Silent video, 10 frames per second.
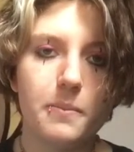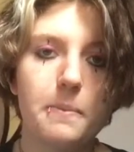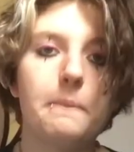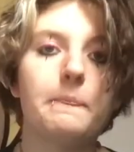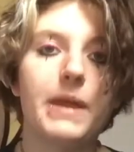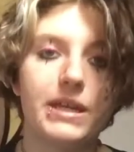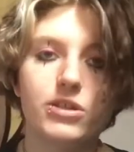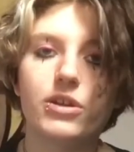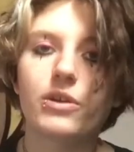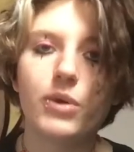Okay, so you're
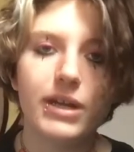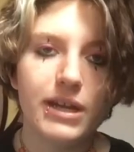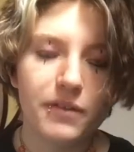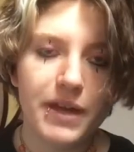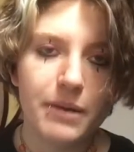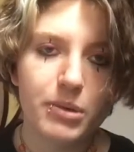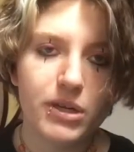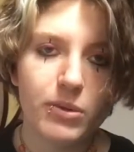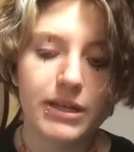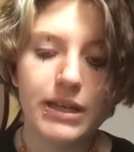going to want to get on that pretty
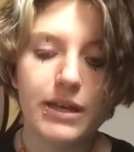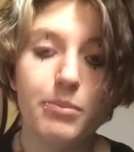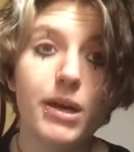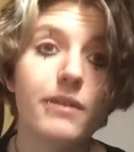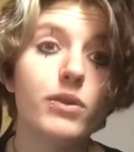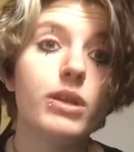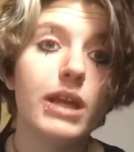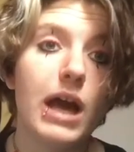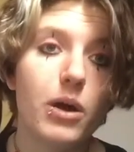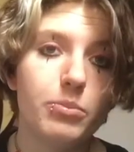quickly, but if you need
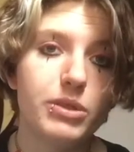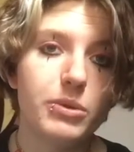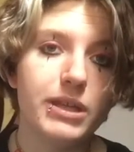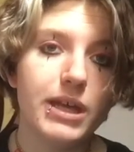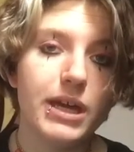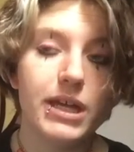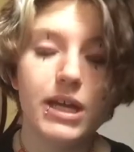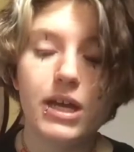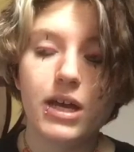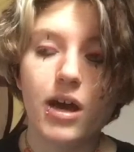help doing that,
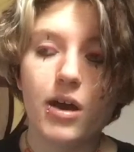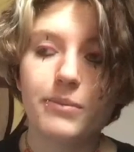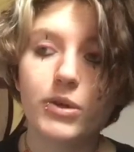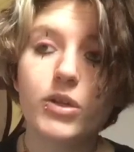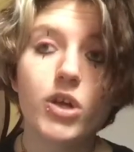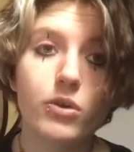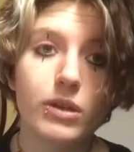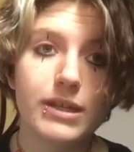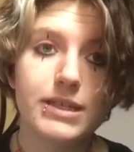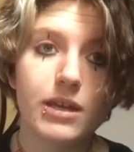you can
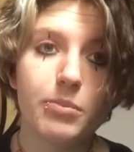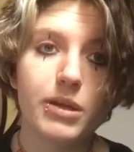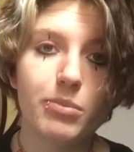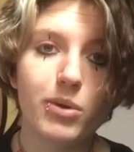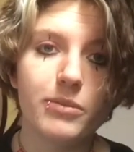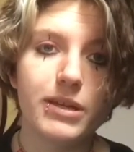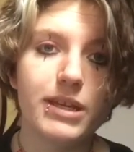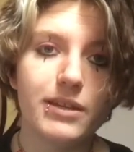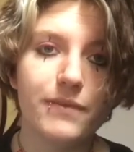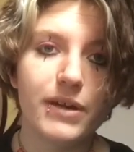totally set up an appointment in
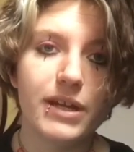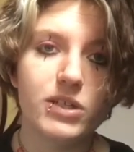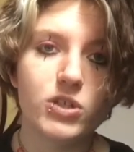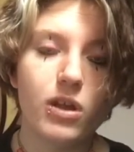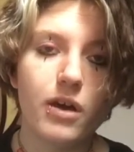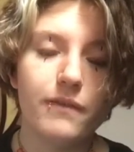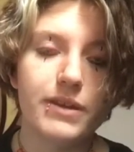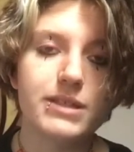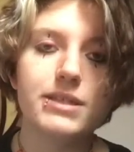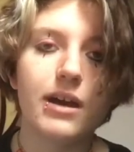the financial
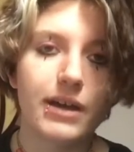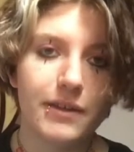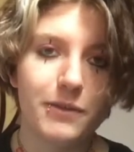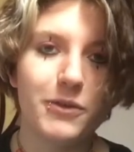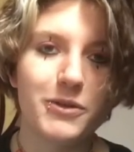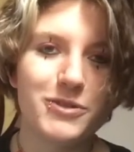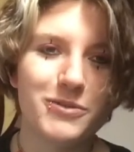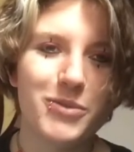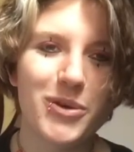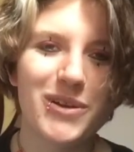office, again, through your student
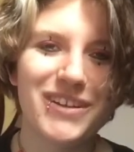portal.